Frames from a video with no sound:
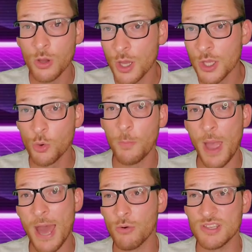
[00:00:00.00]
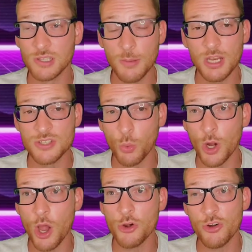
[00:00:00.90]
though Your battery is
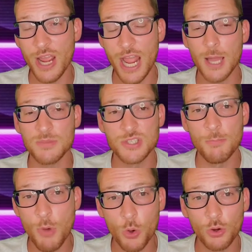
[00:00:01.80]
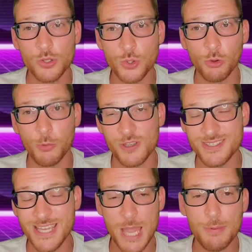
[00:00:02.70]
limited to 100 amps. The motor
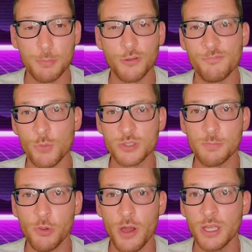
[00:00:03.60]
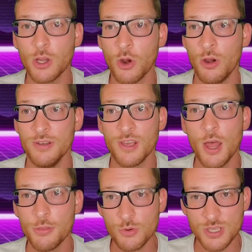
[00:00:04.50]
controller is capable of multiplying
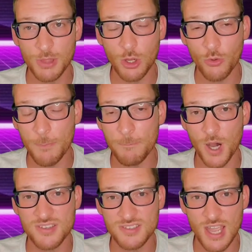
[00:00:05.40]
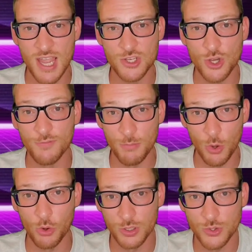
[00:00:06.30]
current through something called the buck stage
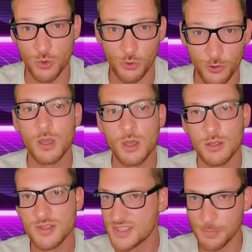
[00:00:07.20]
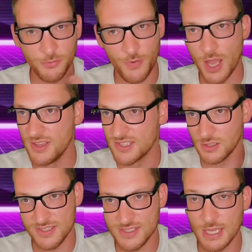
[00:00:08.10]
of the motor controller. To simplify
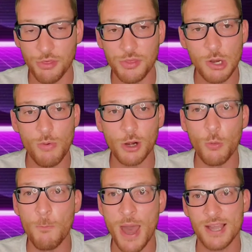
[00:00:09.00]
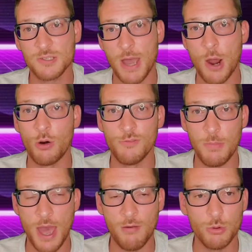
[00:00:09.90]
this, let's take the theoretical max
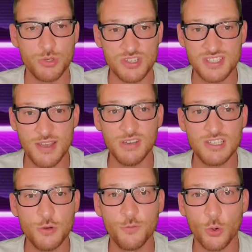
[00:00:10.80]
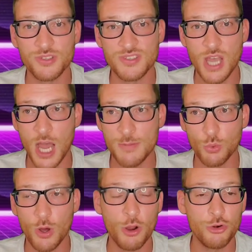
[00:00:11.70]
power of the battery, which is 72 volts
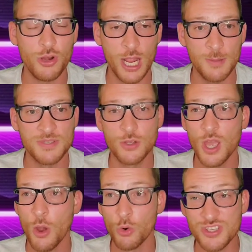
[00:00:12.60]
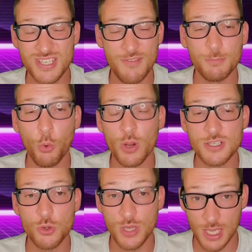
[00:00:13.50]
times 100 amps, or
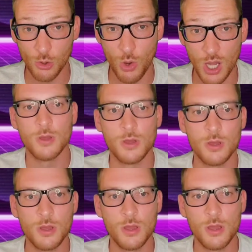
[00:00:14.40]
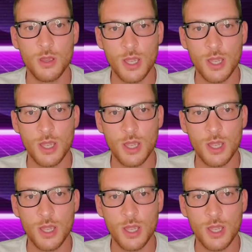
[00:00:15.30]
7.2 kilowatts.